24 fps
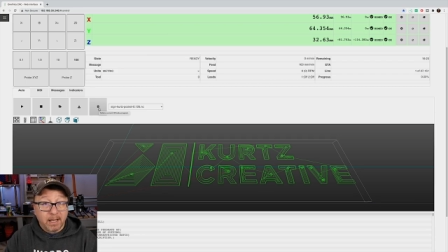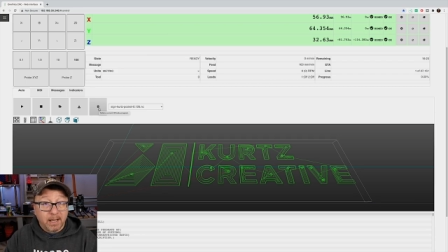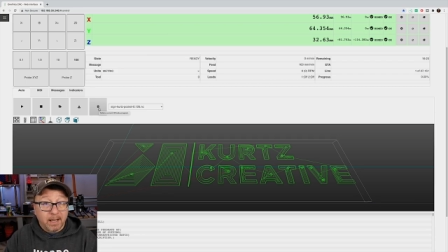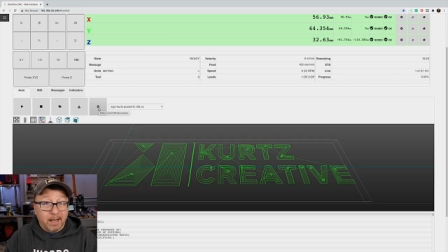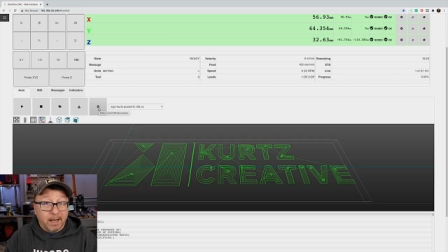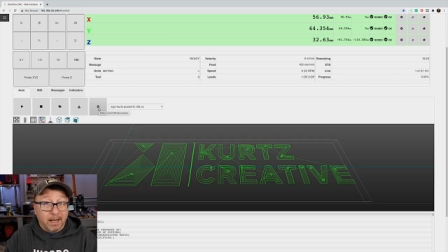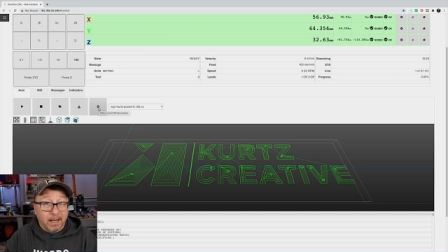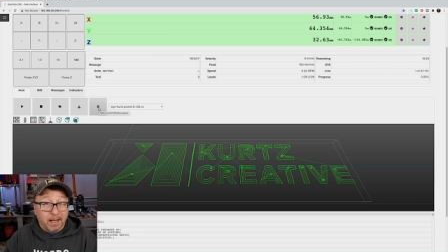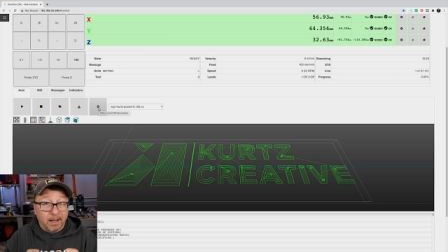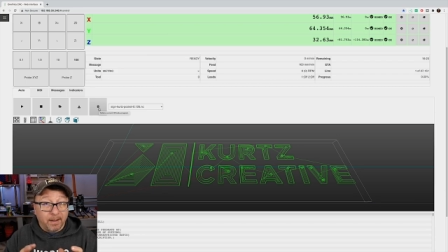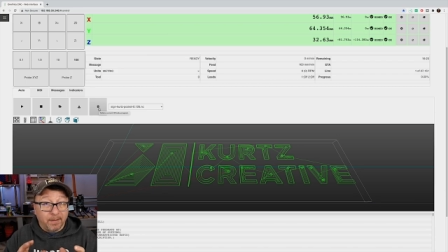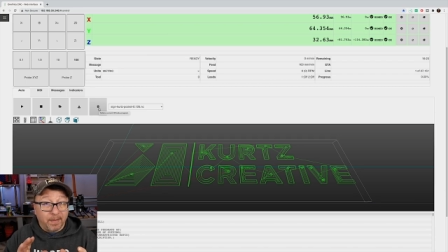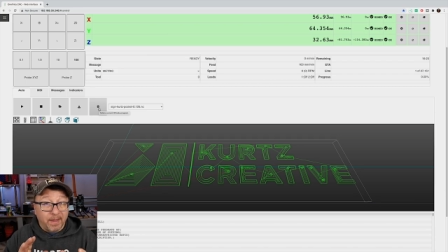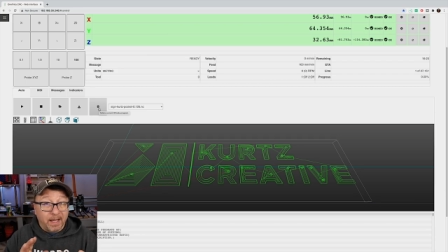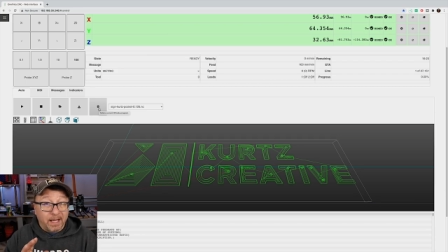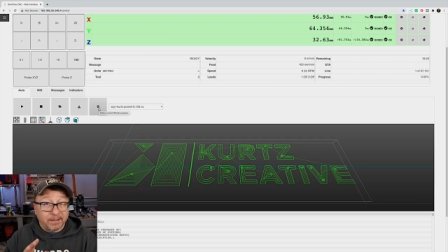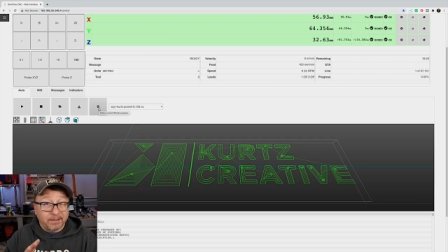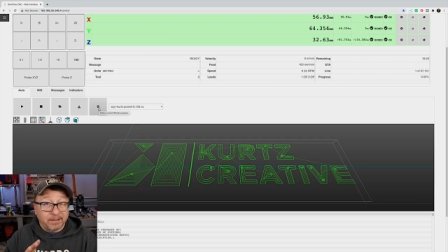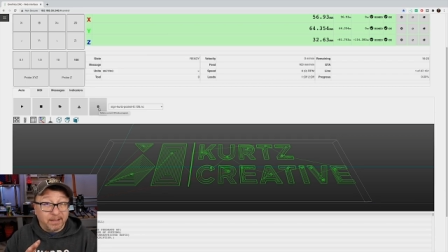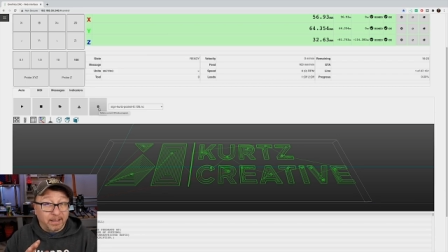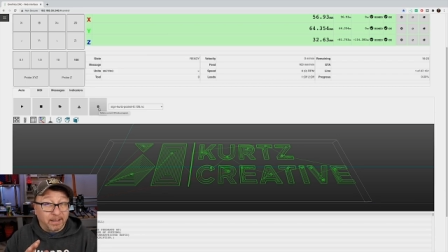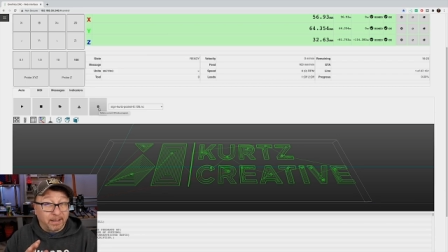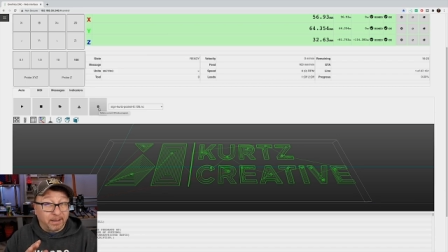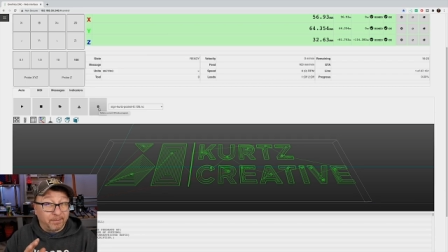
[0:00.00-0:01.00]
Uh,
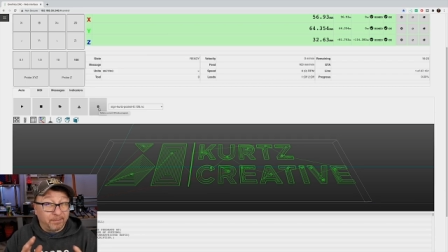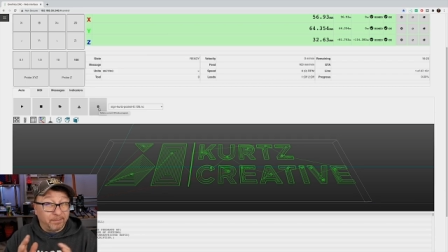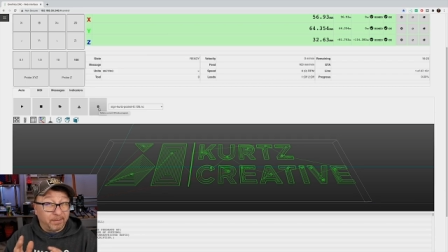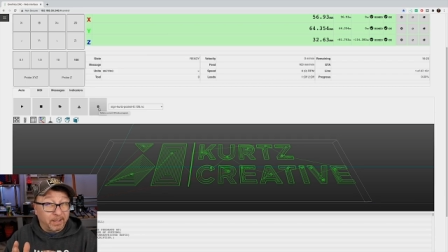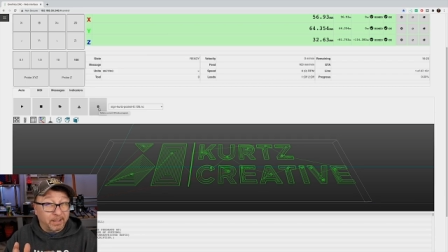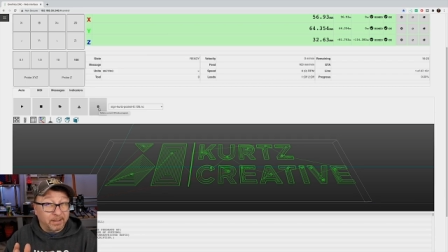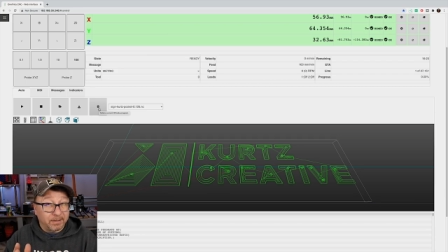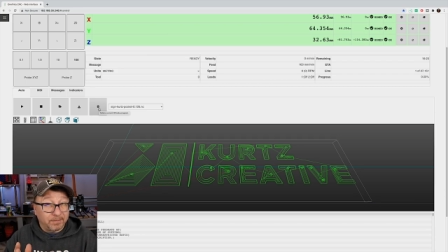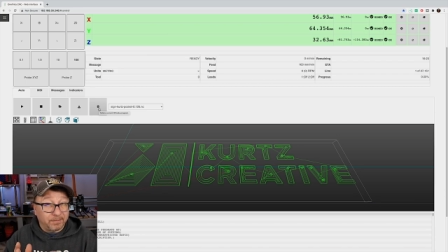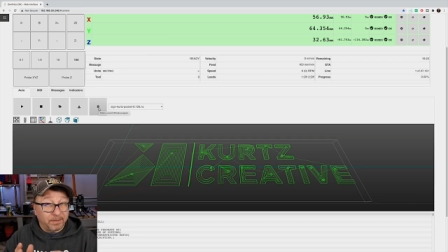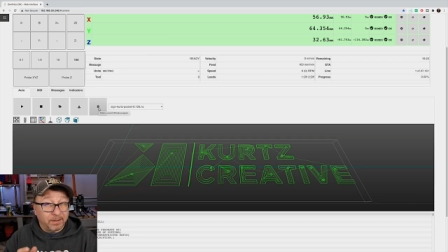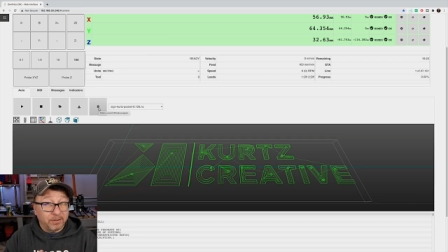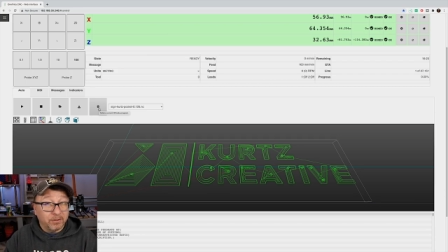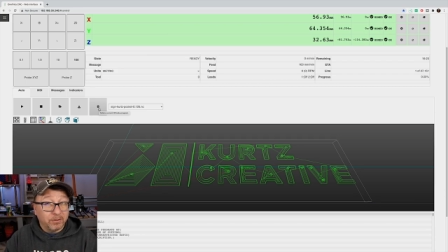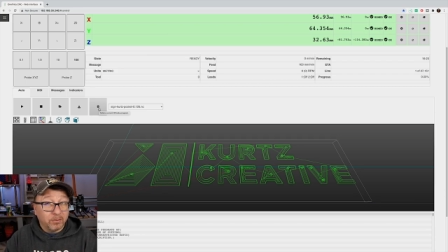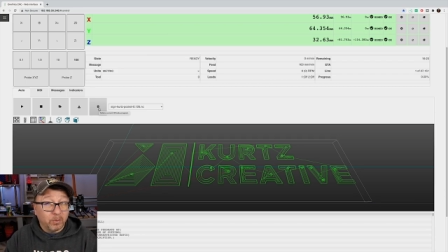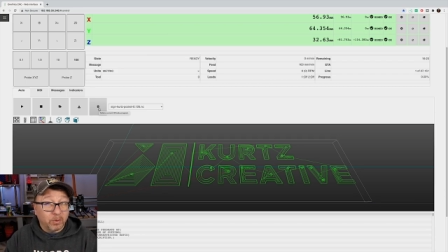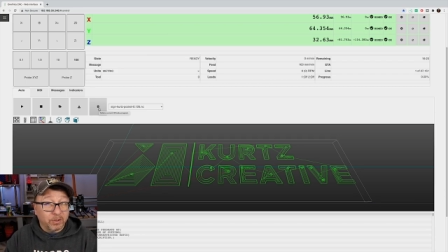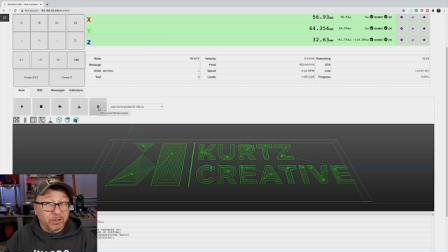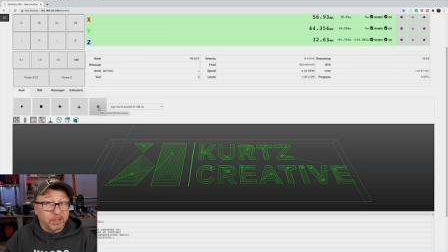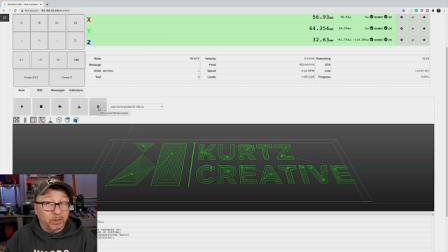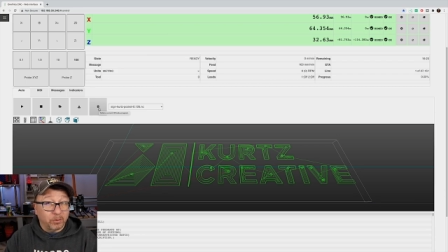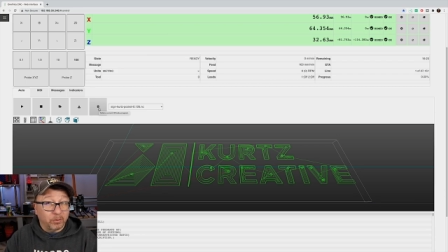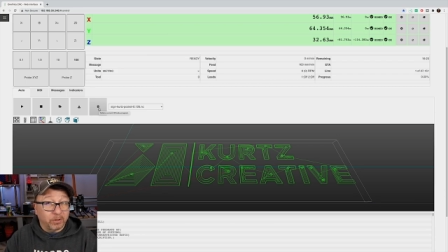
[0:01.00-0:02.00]
that's an advanced feature,
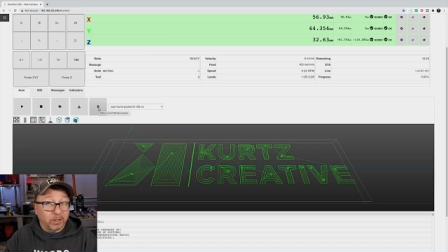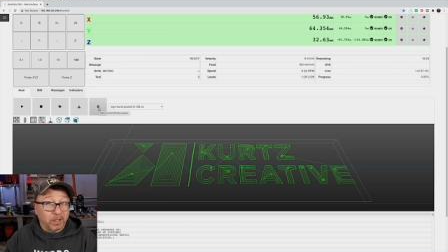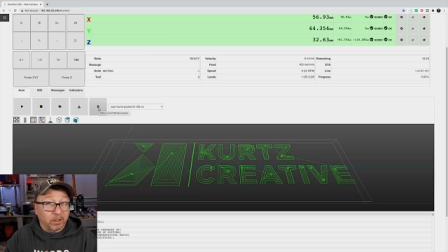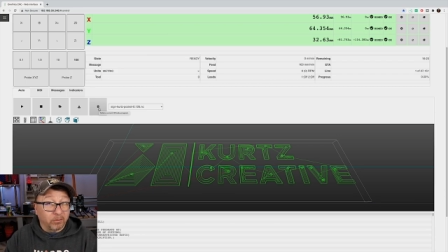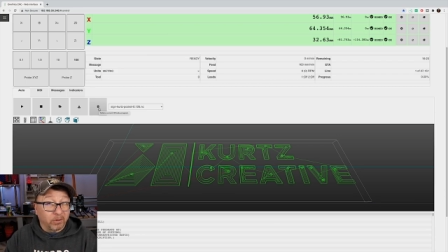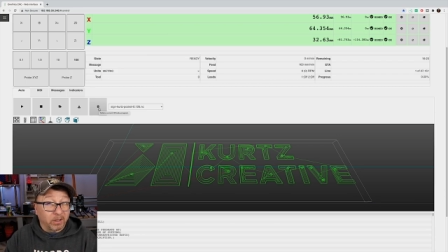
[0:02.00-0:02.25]
which I would not